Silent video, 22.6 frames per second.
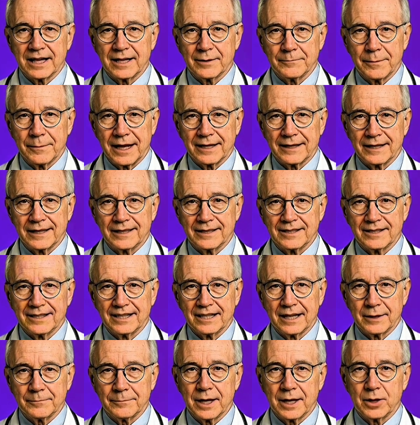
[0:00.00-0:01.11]
"I'm
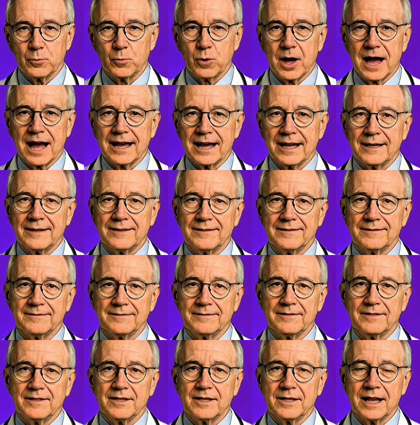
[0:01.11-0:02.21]
sleeping 8
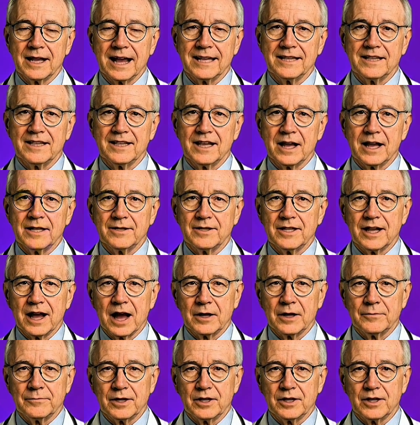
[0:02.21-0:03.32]
hours," he
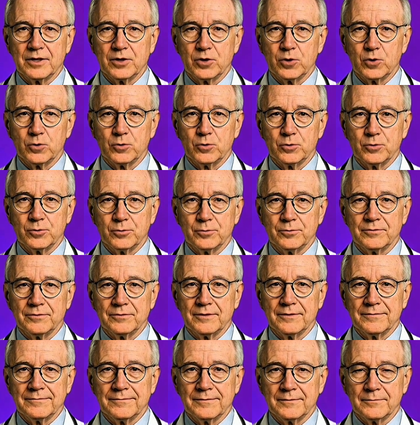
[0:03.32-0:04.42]
said, "but
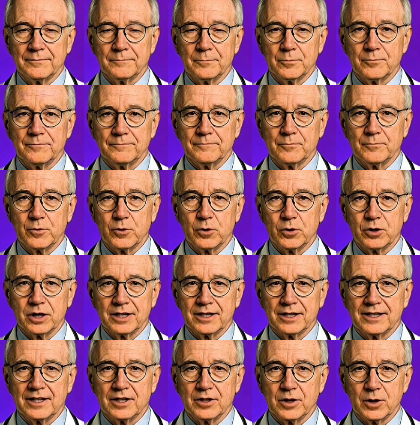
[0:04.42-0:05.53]
I wake up
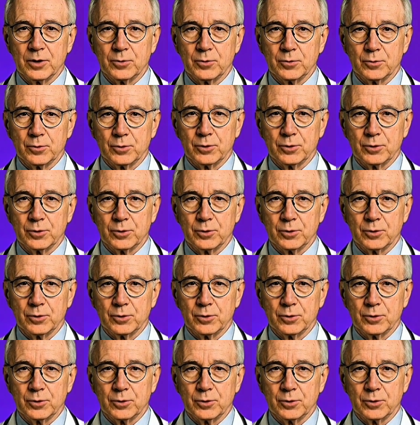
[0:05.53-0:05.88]
stiff,